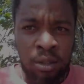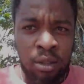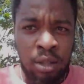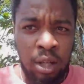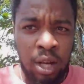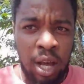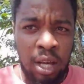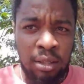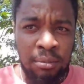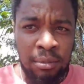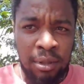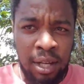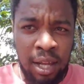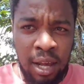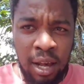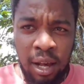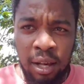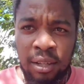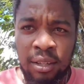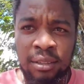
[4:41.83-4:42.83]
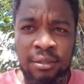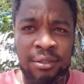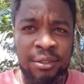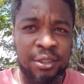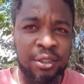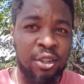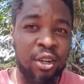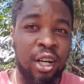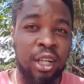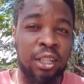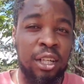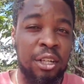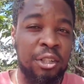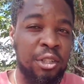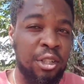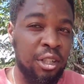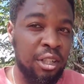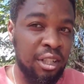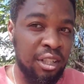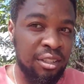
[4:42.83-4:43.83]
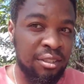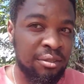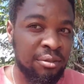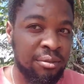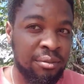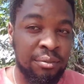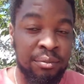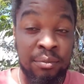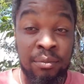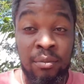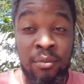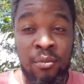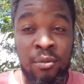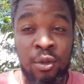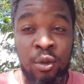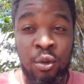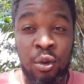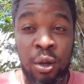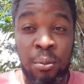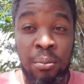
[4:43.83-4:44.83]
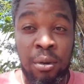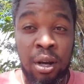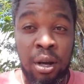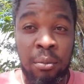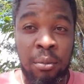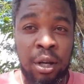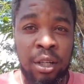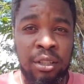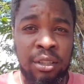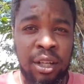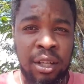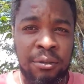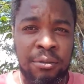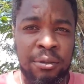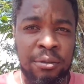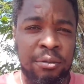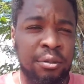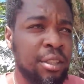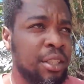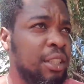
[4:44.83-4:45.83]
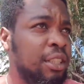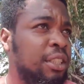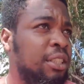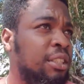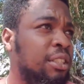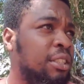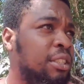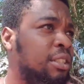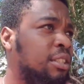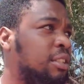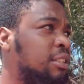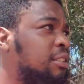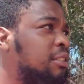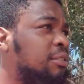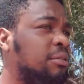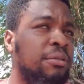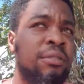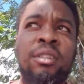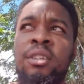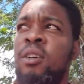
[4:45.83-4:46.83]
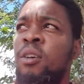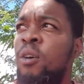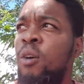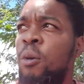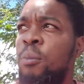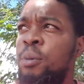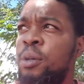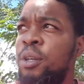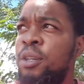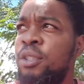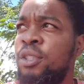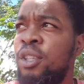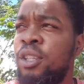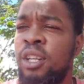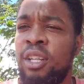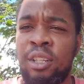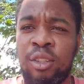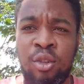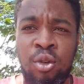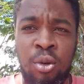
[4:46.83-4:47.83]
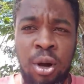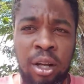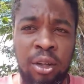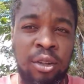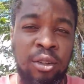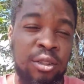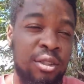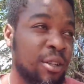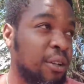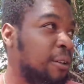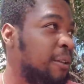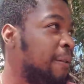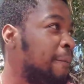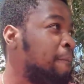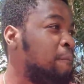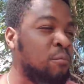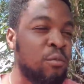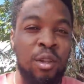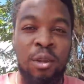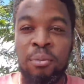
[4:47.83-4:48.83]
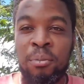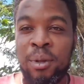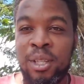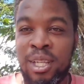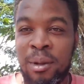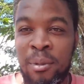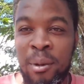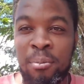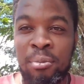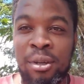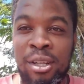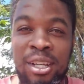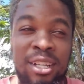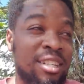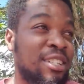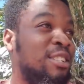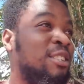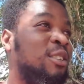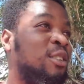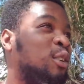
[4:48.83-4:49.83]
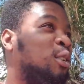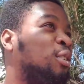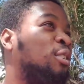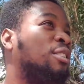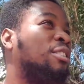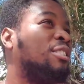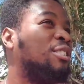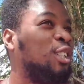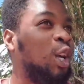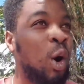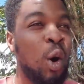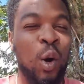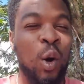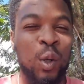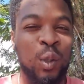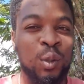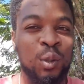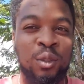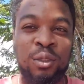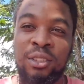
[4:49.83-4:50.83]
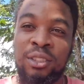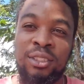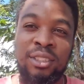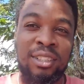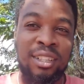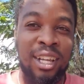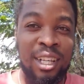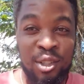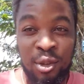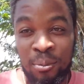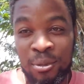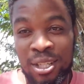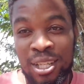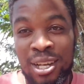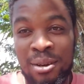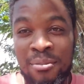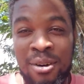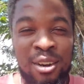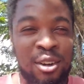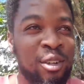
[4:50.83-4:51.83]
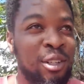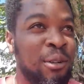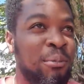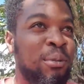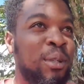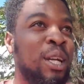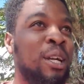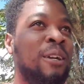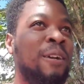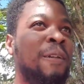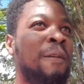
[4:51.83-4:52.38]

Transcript: So guys, me there, down on the tree. Wait for Brenton to finish up here, so then go back down. So I see my place, town. Yes, so I see them around up here.